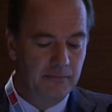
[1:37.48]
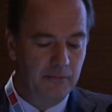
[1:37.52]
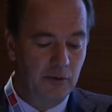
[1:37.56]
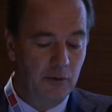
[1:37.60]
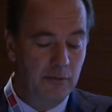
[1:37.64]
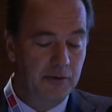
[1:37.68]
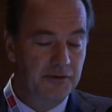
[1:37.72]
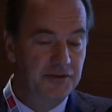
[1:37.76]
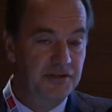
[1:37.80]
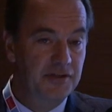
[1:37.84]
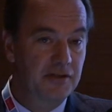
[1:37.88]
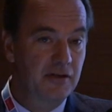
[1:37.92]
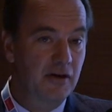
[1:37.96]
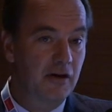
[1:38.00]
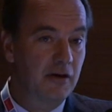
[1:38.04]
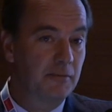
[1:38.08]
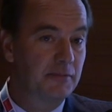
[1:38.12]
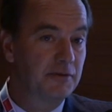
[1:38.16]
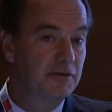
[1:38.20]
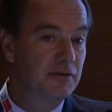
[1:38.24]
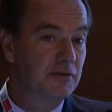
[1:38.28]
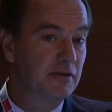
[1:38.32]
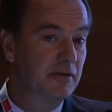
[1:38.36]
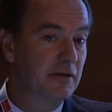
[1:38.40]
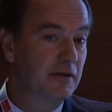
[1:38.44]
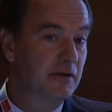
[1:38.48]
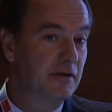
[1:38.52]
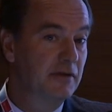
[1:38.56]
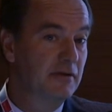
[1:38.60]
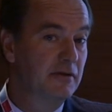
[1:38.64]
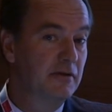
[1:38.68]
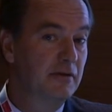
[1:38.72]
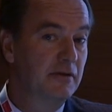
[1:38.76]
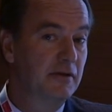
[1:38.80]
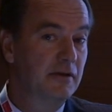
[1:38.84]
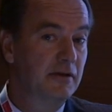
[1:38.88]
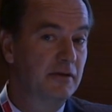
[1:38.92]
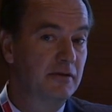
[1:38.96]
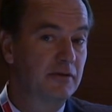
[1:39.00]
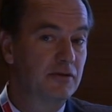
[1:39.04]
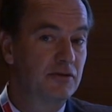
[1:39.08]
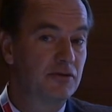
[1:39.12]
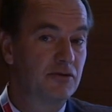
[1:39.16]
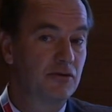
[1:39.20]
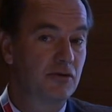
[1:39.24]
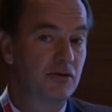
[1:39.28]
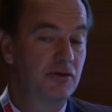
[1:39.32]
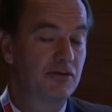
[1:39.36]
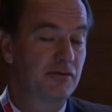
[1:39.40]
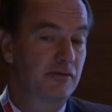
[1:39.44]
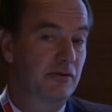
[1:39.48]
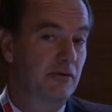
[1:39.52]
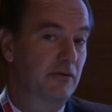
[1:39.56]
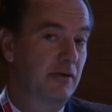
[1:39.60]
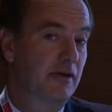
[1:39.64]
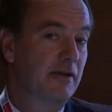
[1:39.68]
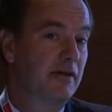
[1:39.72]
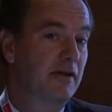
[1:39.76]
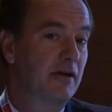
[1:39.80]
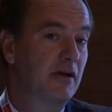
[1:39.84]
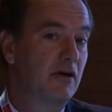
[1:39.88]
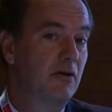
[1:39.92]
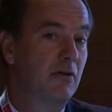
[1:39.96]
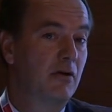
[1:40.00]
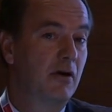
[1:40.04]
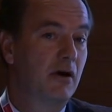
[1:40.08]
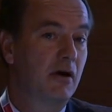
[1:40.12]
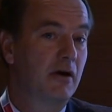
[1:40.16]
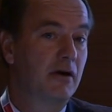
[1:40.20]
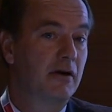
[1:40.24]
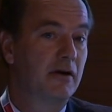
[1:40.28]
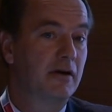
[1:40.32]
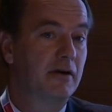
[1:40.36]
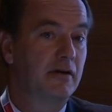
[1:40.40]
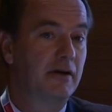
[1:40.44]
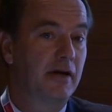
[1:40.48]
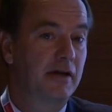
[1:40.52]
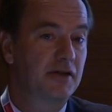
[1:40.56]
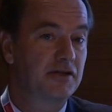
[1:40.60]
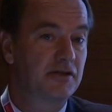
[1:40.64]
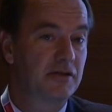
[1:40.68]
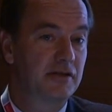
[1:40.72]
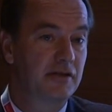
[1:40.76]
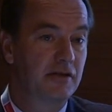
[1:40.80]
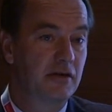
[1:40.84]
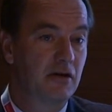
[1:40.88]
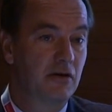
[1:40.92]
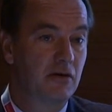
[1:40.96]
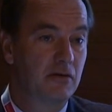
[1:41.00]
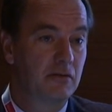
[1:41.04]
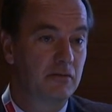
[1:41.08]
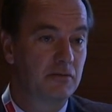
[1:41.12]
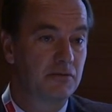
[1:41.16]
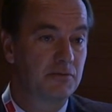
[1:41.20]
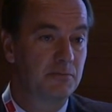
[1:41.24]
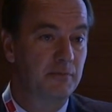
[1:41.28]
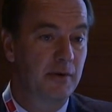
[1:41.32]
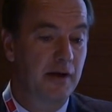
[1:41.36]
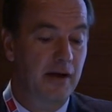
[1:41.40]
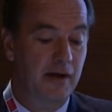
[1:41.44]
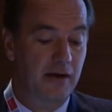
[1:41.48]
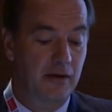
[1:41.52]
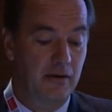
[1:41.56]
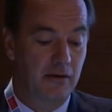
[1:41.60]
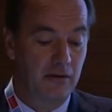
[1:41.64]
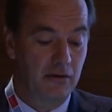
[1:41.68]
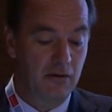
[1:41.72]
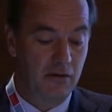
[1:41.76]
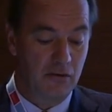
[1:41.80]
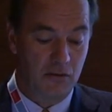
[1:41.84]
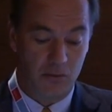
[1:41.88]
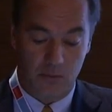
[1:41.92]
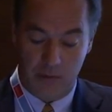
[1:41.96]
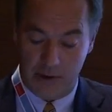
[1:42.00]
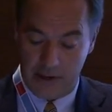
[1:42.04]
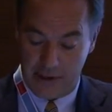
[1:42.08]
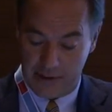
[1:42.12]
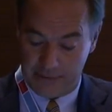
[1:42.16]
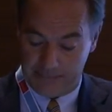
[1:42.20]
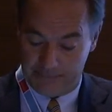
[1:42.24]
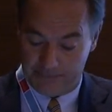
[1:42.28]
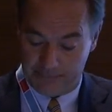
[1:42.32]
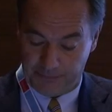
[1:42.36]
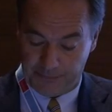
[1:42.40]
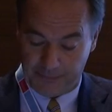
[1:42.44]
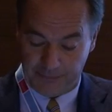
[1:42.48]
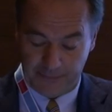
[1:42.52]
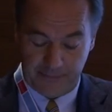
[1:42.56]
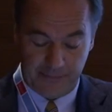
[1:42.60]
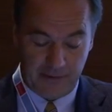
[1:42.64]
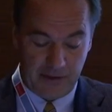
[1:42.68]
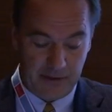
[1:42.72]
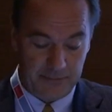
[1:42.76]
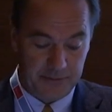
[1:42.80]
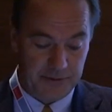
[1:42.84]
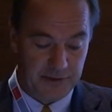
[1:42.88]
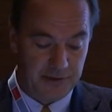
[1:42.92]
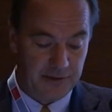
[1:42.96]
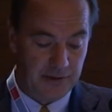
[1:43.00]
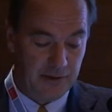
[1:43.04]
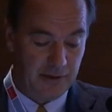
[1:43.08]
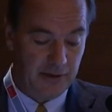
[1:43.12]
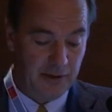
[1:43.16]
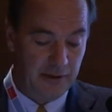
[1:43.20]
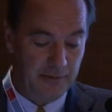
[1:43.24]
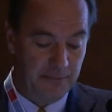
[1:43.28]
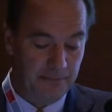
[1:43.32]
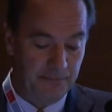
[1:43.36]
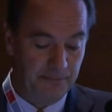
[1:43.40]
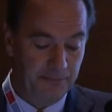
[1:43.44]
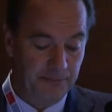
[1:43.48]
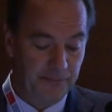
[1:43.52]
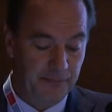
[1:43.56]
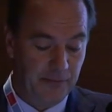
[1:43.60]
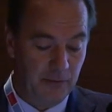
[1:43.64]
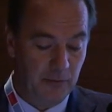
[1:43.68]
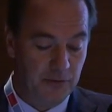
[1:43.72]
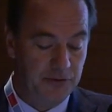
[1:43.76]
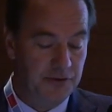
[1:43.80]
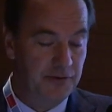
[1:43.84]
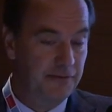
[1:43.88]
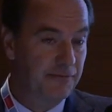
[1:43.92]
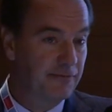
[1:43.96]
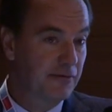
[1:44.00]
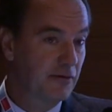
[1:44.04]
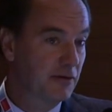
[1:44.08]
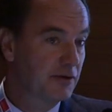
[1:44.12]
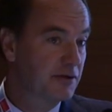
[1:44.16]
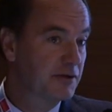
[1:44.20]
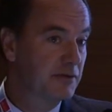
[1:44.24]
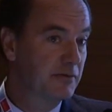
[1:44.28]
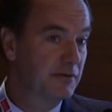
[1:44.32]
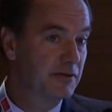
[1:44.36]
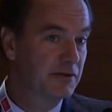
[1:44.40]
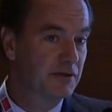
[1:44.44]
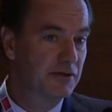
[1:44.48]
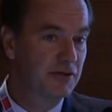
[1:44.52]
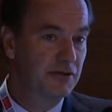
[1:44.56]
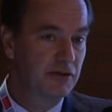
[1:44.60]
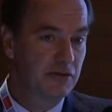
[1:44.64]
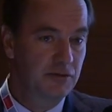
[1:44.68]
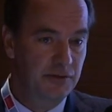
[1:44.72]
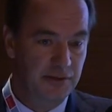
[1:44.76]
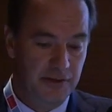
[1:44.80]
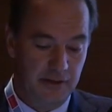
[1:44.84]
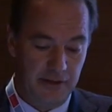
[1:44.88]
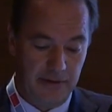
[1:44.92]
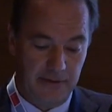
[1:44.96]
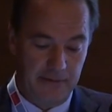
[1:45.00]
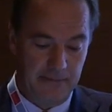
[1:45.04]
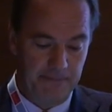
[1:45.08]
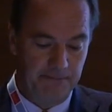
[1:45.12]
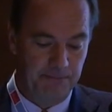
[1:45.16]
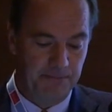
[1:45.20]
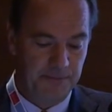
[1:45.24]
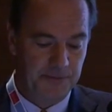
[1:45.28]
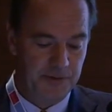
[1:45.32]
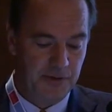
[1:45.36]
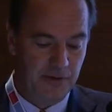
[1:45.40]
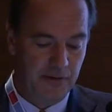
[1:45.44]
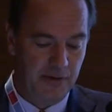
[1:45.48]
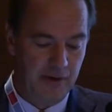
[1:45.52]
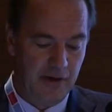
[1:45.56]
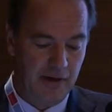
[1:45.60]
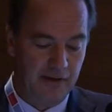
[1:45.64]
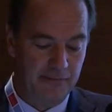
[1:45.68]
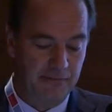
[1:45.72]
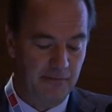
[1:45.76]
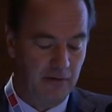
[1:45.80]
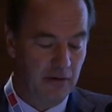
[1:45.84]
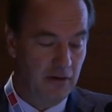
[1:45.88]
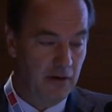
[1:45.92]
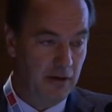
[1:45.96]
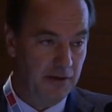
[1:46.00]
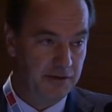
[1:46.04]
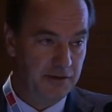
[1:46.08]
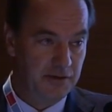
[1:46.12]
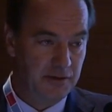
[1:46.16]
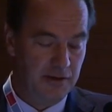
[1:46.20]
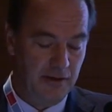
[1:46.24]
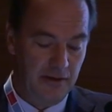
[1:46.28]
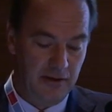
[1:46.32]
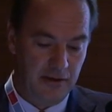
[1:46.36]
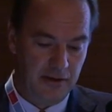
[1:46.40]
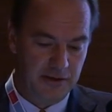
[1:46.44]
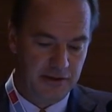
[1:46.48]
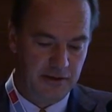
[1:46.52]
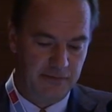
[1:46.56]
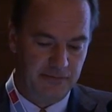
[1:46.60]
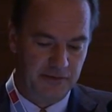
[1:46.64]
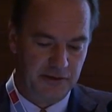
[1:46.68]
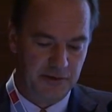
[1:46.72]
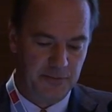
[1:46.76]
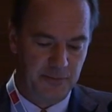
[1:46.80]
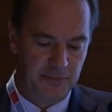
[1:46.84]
Mobile C-arm in surgery or in the OR actually goes back a long way. Philips was the first to introduce it, so they have lots and lots of